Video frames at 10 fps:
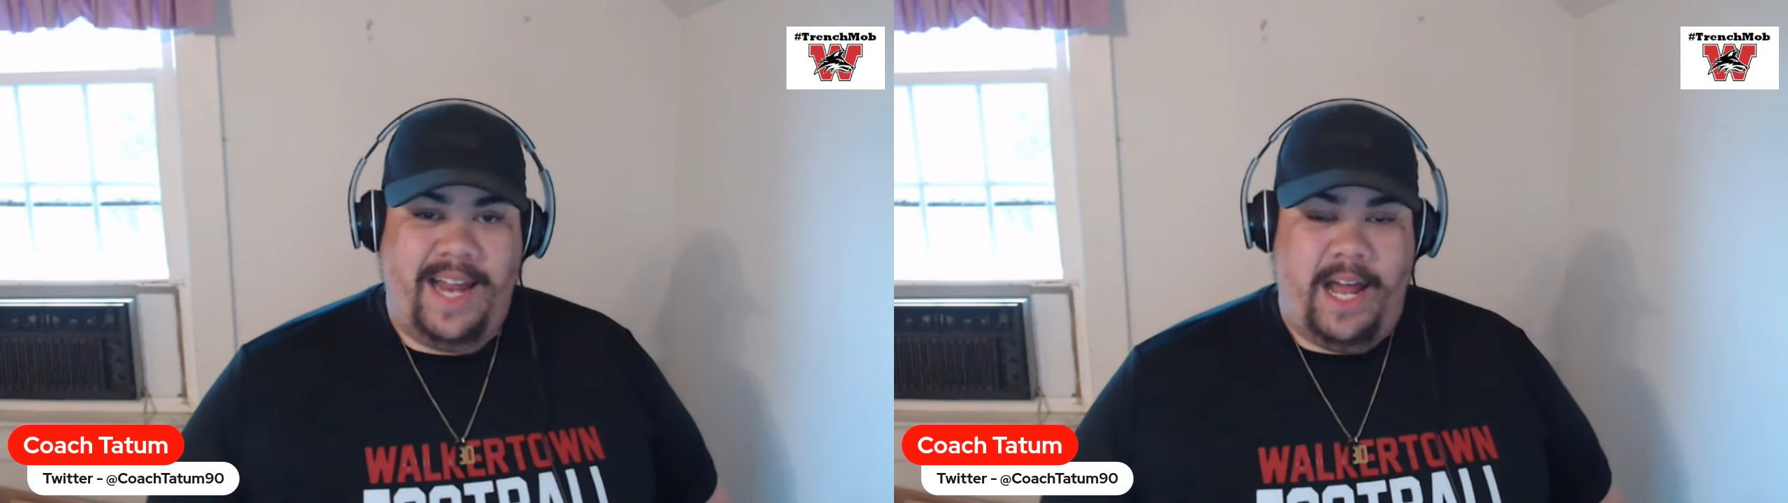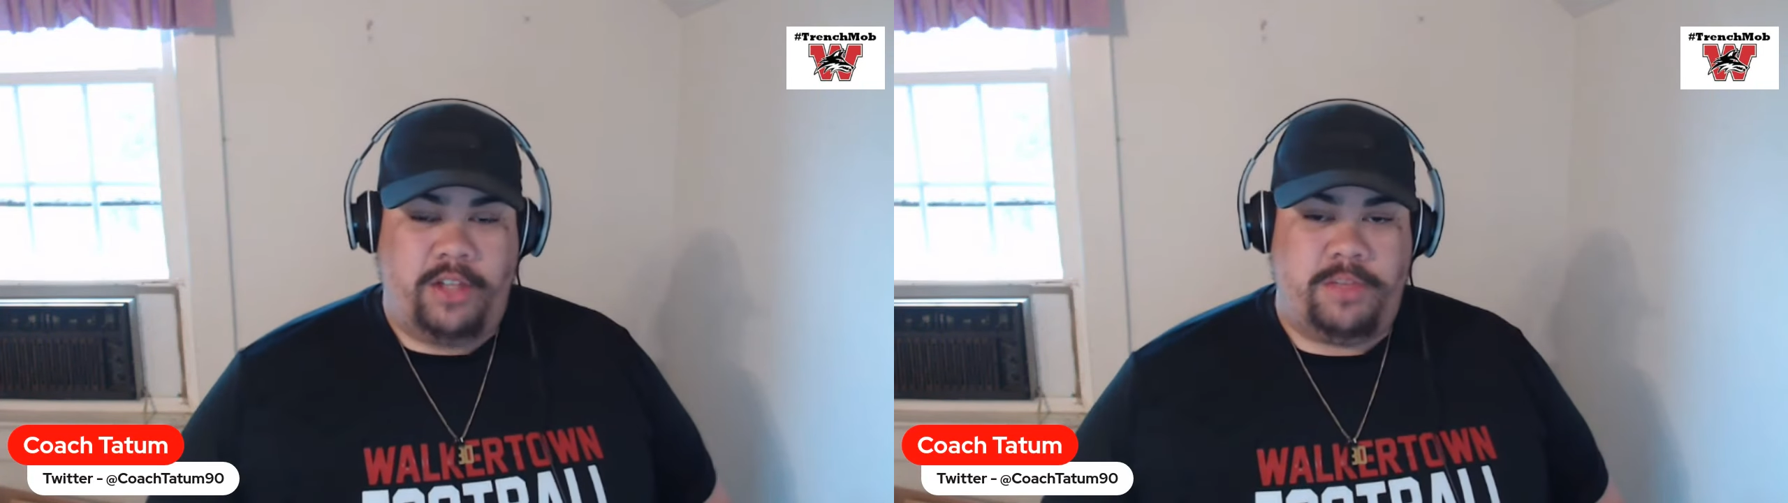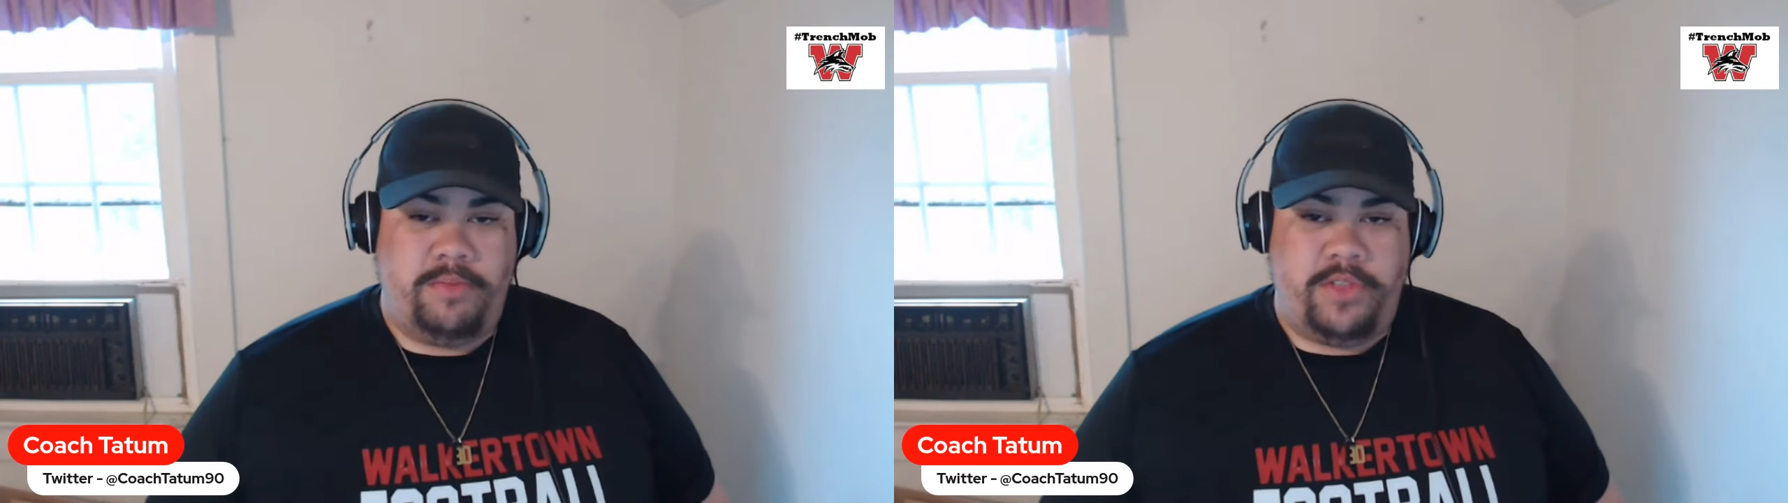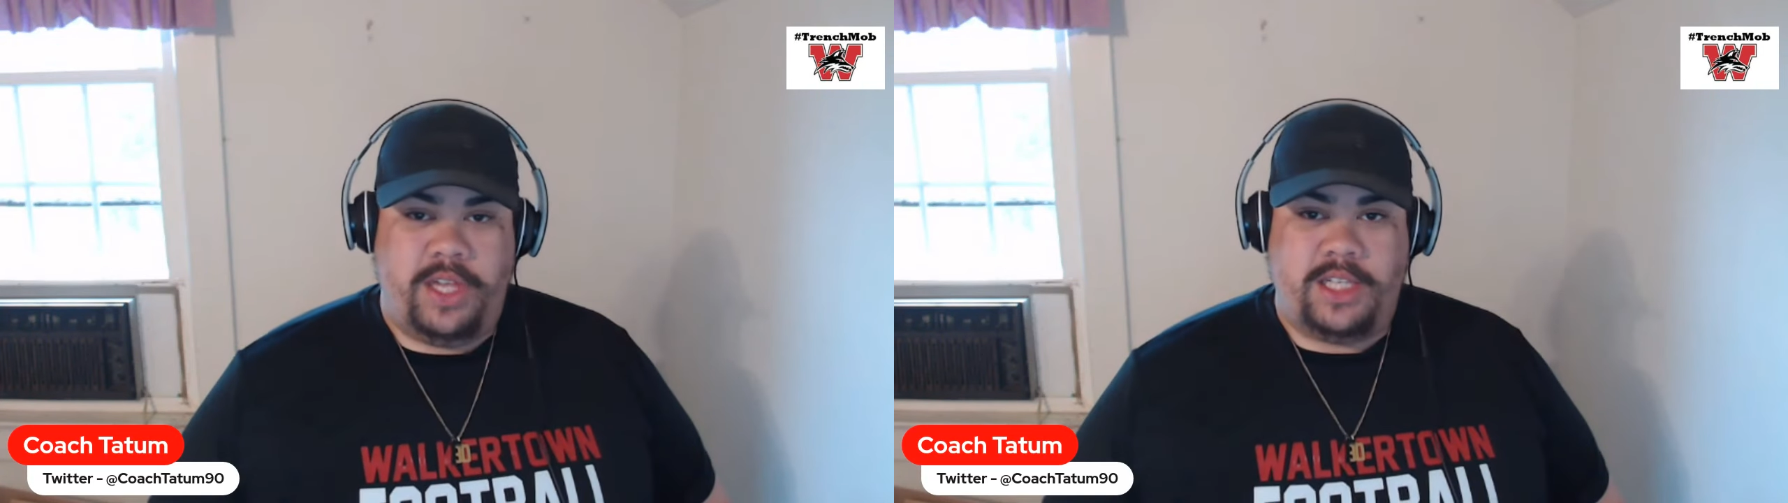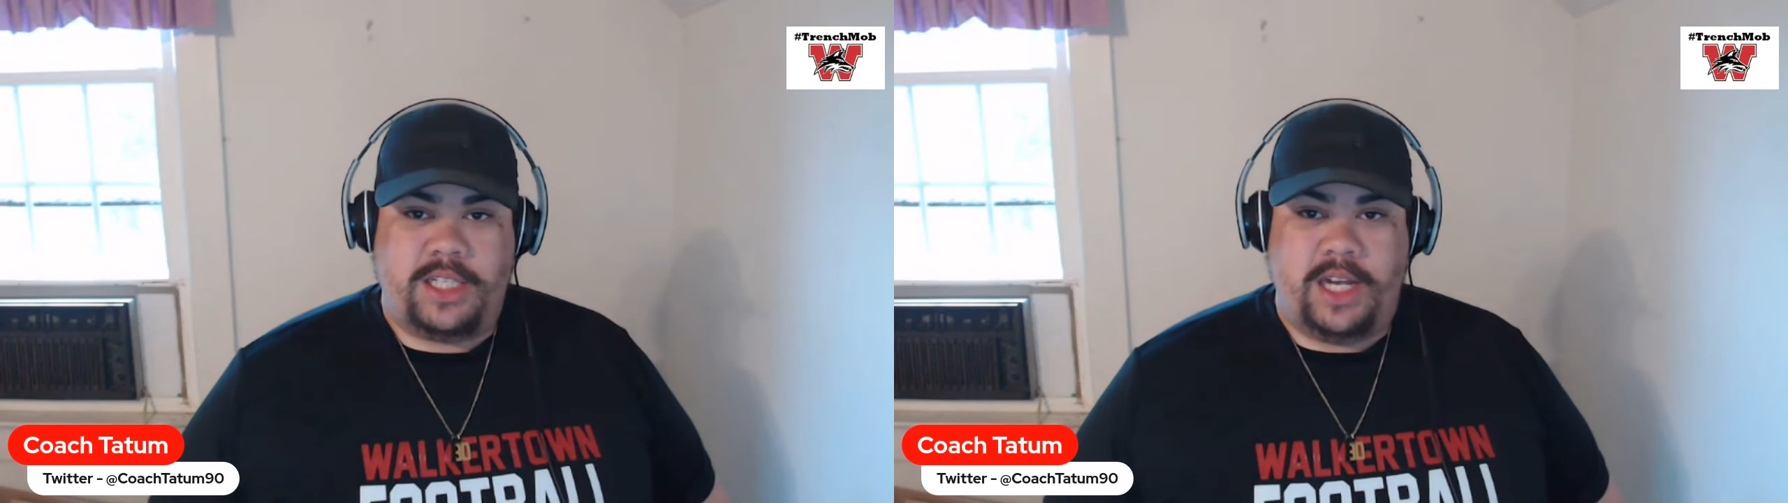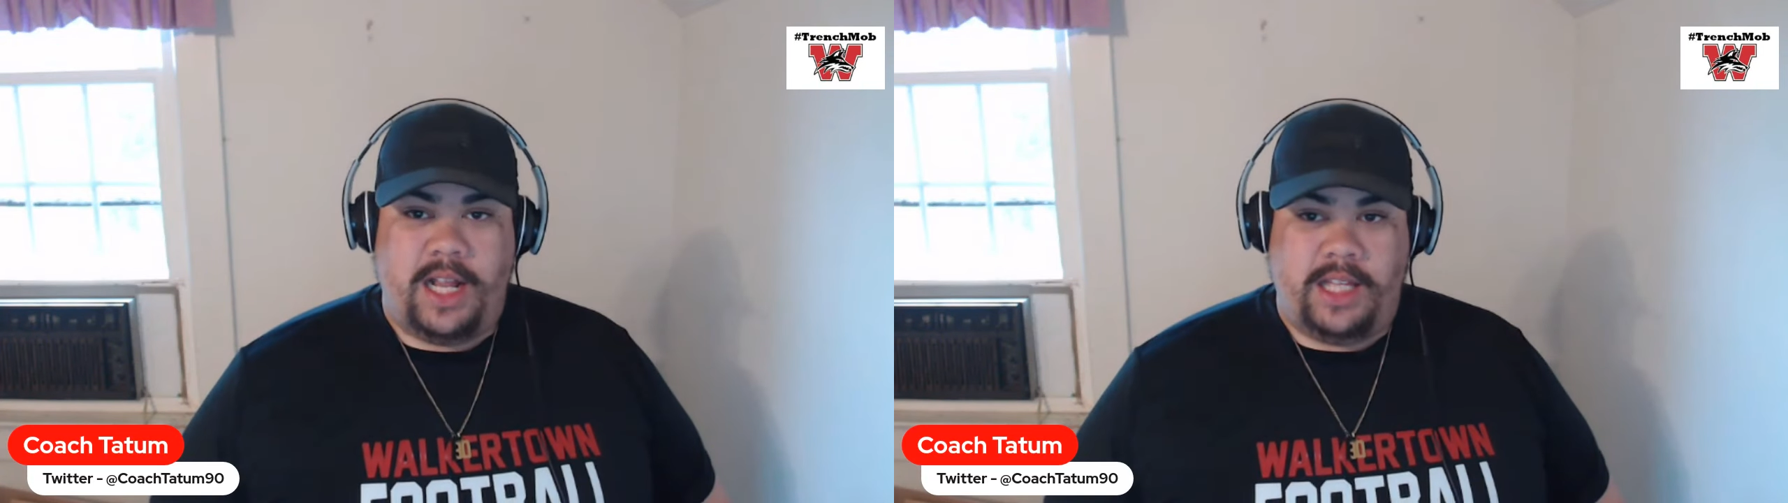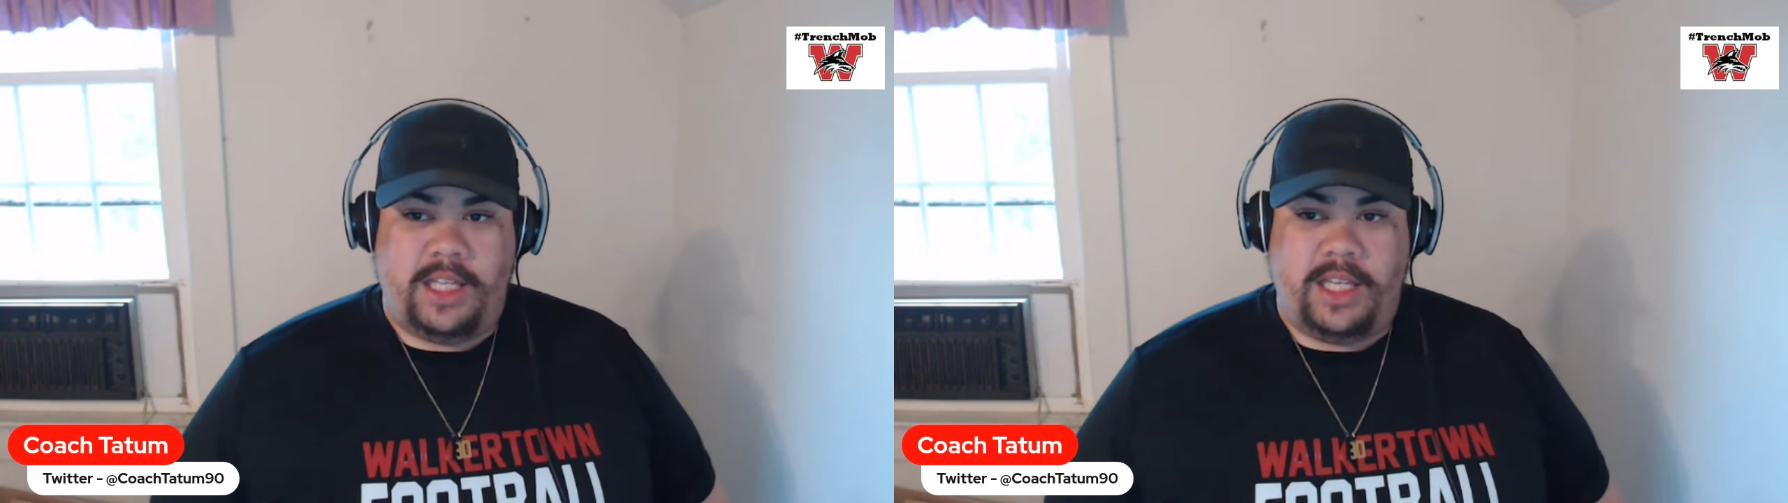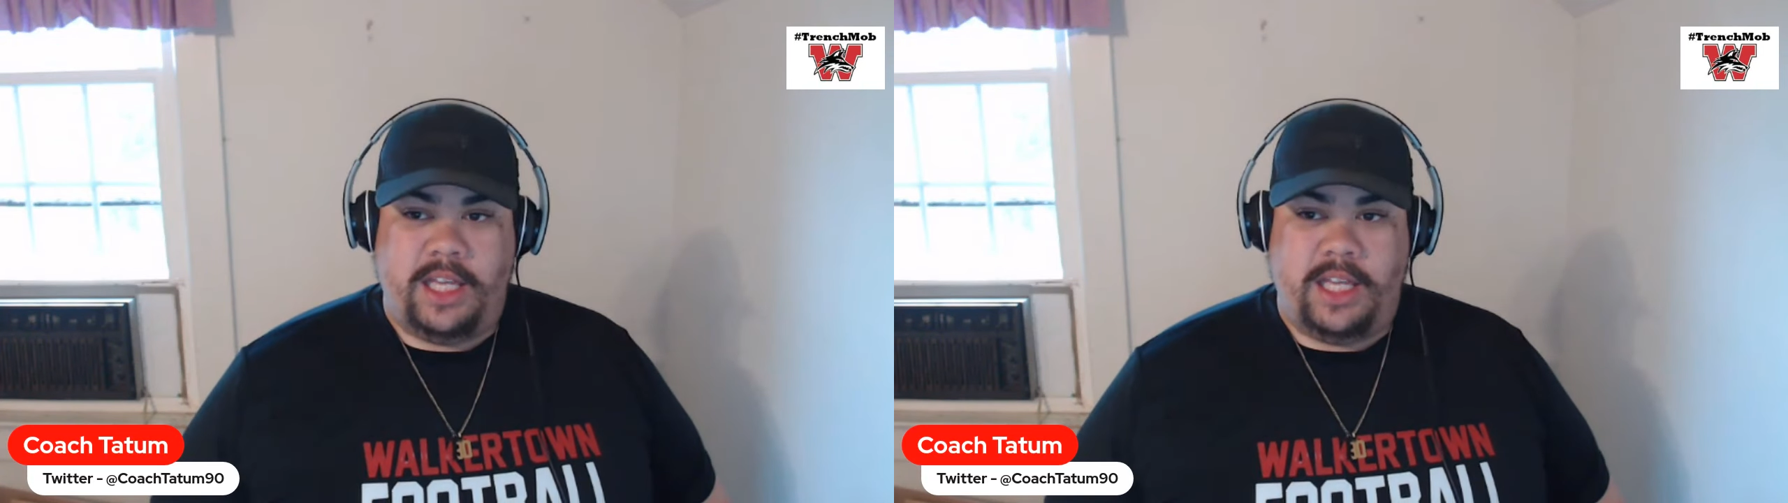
out some things that I like to